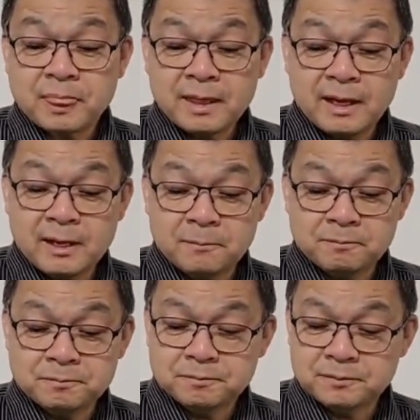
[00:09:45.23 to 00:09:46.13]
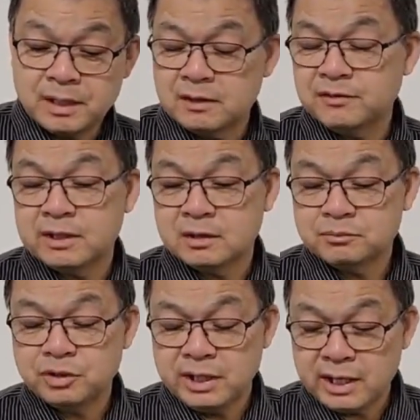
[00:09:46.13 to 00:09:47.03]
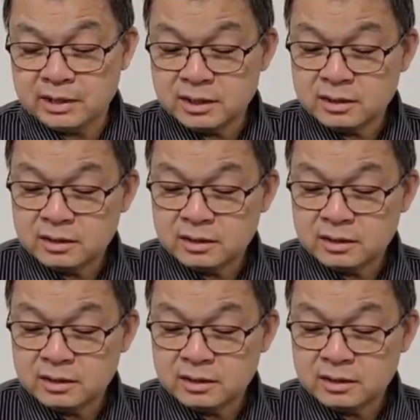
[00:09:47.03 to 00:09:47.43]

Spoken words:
I find that pretty handy.